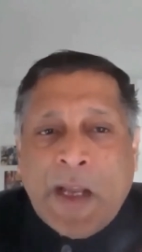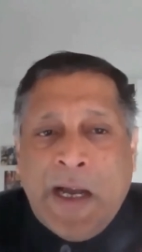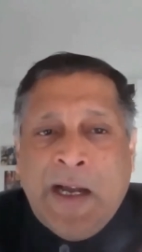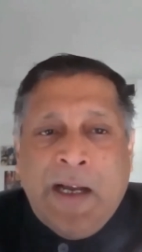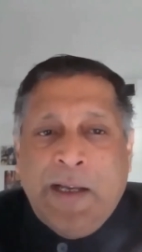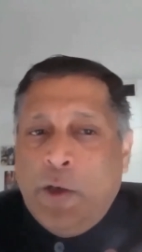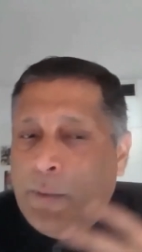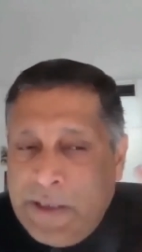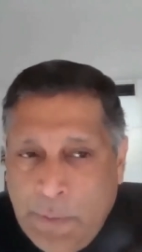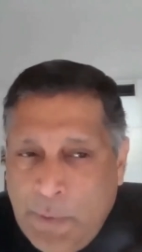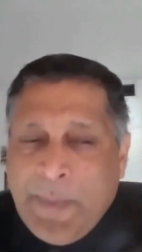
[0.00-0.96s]

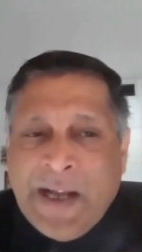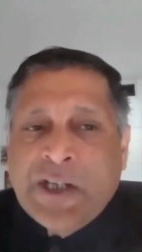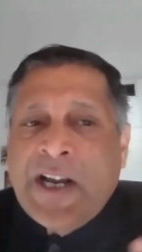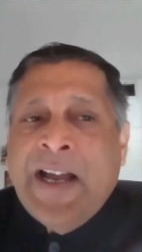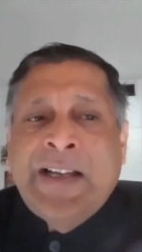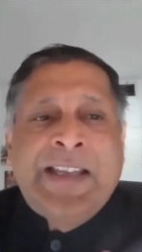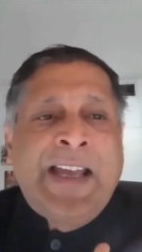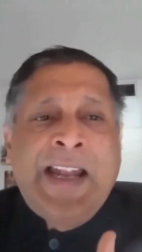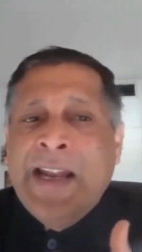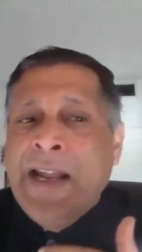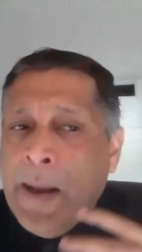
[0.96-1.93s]
They were much higher
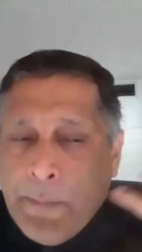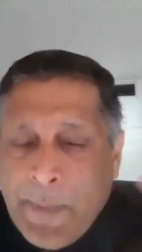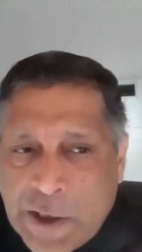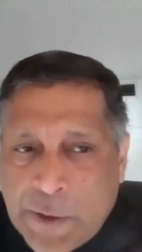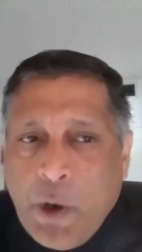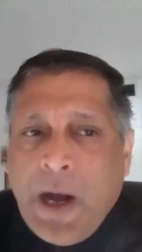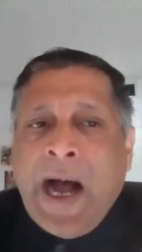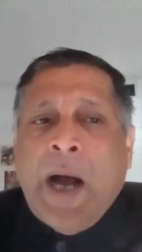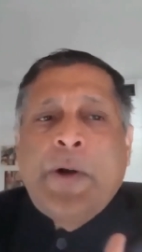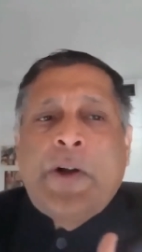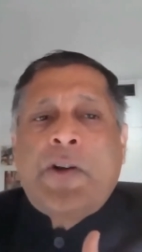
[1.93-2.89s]
then, much more
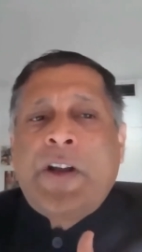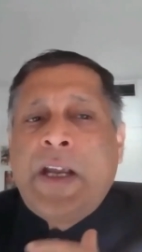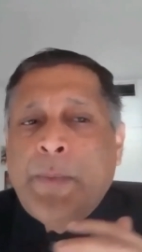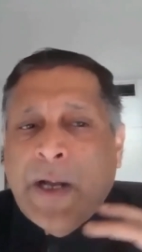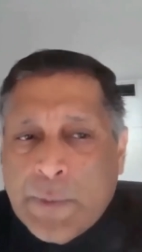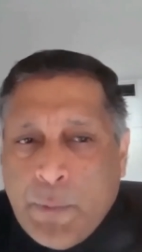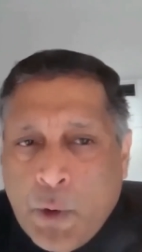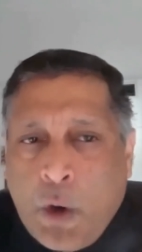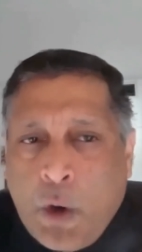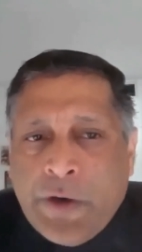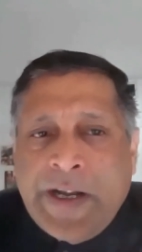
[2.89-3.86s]
arbitrary, much more
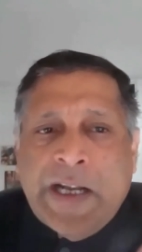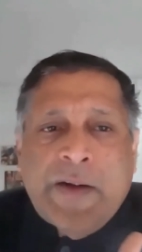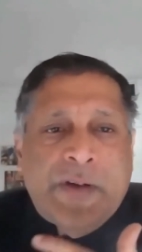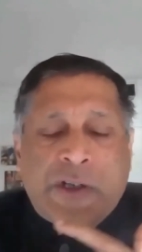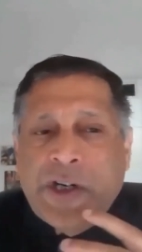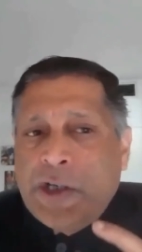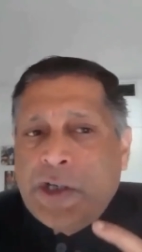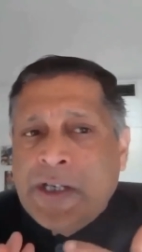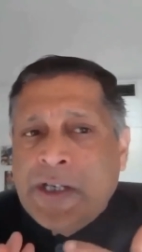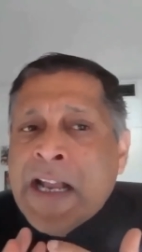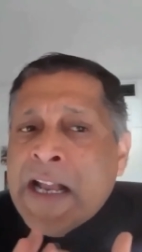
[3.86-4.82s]
quantitative
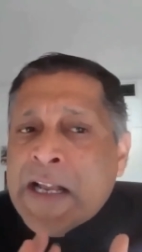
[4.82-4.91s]
restrictions.